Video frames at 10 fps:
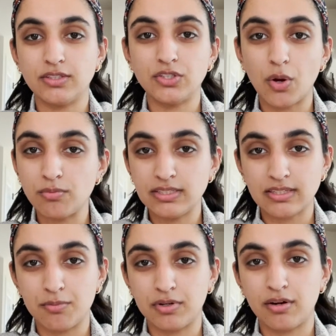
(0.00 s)
so many
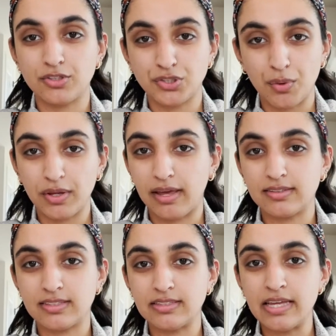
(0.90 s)
seminars,
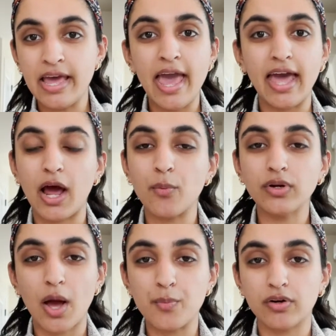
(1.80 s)
showcases, and I would
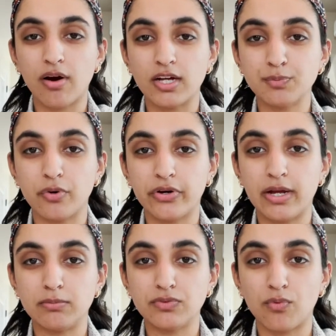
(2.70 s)
come across
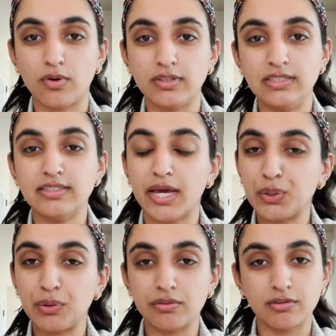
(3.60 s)
programs for the second
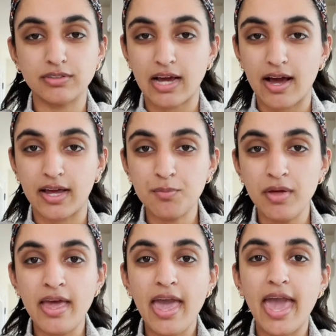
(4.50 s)
or third time,
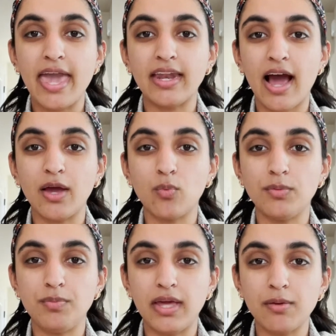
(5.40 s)
and I would
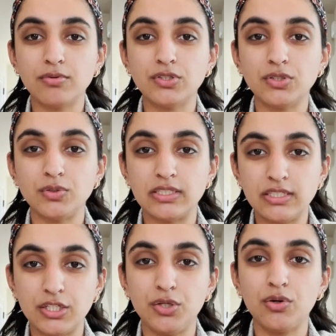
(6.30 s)
be able to
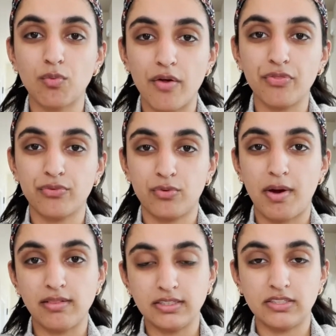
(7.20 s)
continue to run through my
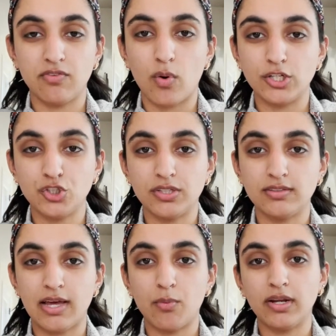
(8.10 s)
list of questions
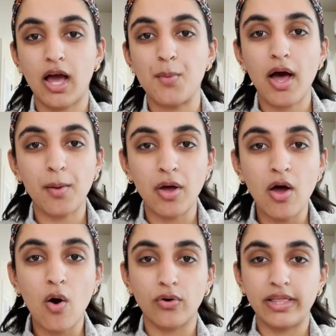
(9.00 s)
that would come up
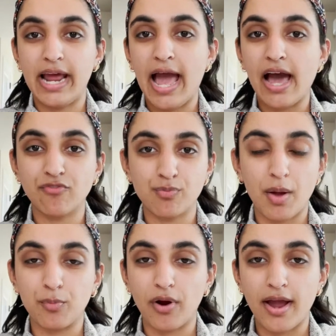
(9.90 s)
or that I had from my
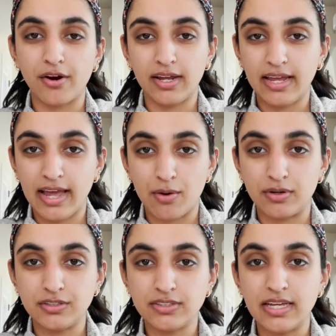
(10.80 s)
prior
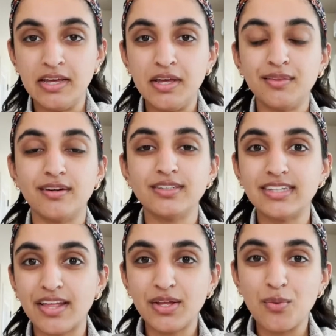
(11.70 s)
encounters. There is
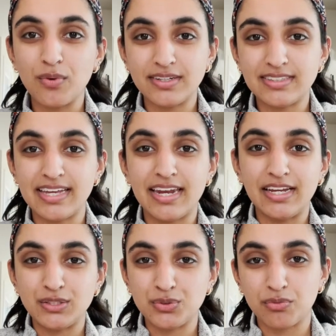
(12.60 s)
nothing worse than getting
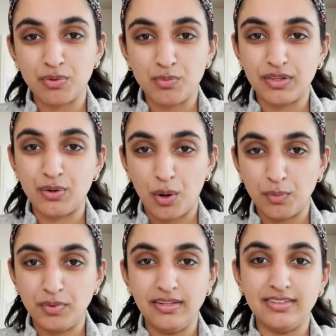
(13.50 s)
into a room with an
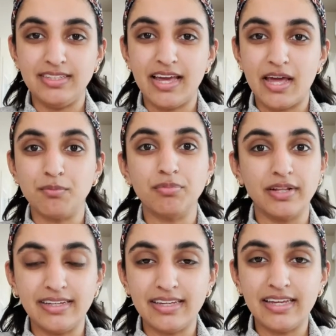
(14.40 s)
RPD and
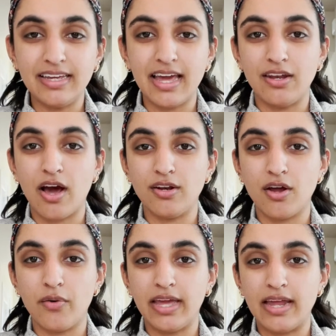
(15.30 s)
blanking and not
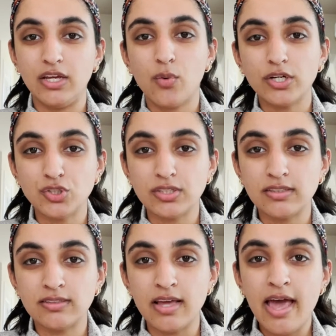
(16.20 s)
knowing any
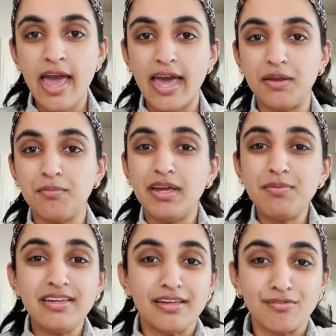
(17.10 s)
questions, and
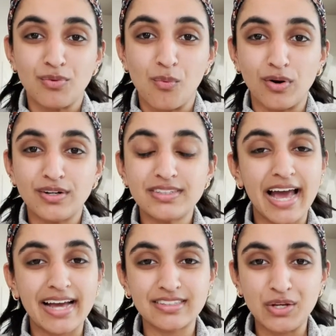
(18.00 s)
maybe even worse,
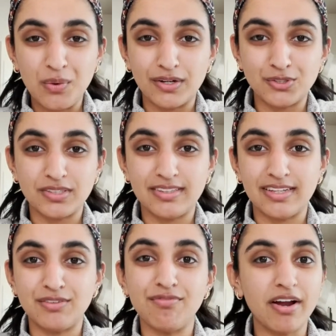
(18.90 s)
asking a question
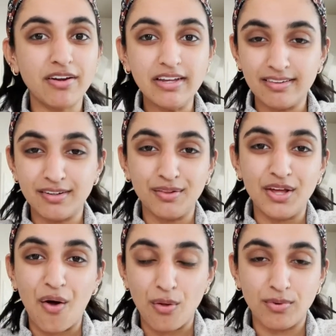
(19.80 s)
that's very clearly
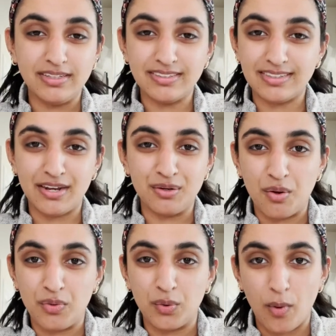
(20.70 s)
already stated on
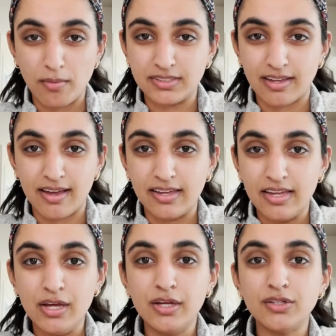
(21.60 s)
their website.
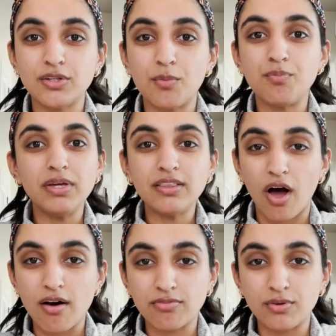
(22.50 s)
So be
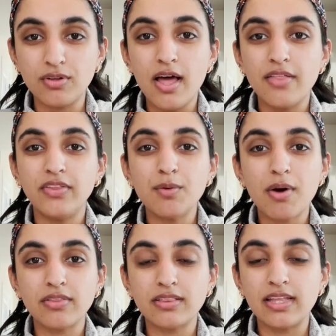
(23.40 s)
thoughtful, think about
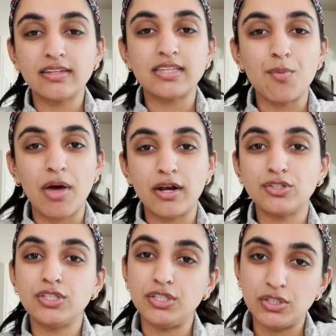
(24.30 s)
the things that matter
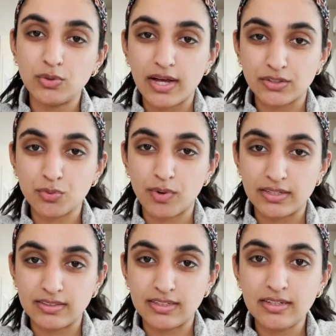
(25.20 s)
to you as a
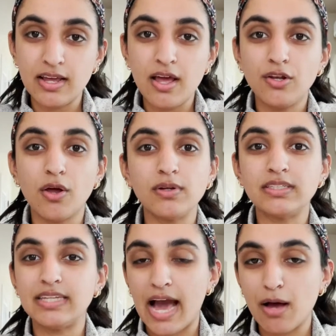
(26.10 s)
resident, notice
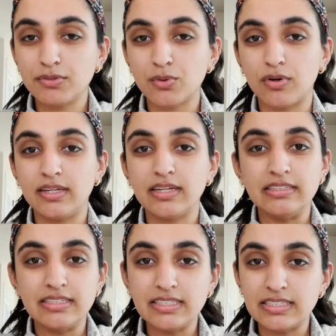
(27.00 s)
gaps or
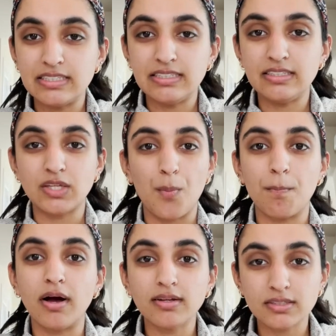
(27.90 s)
inconsistencies
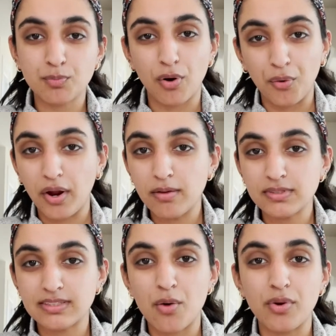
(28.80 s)
amongst programs.
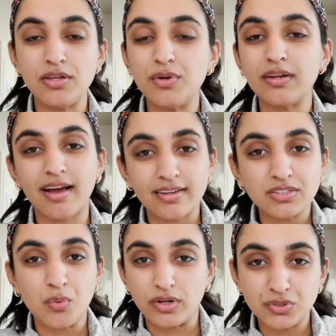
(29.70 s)
That way you can
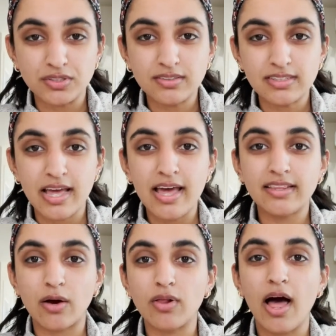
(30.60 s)
ask questions
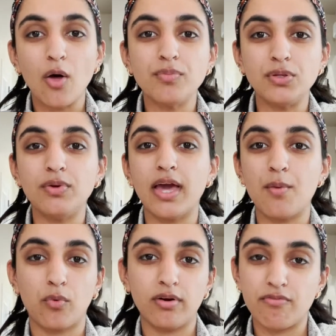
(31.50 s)
that will help you get
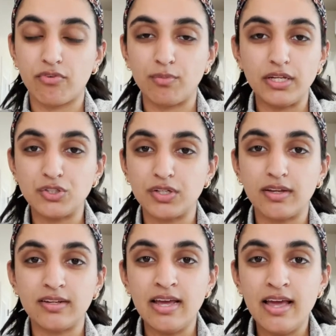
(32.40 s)
more information.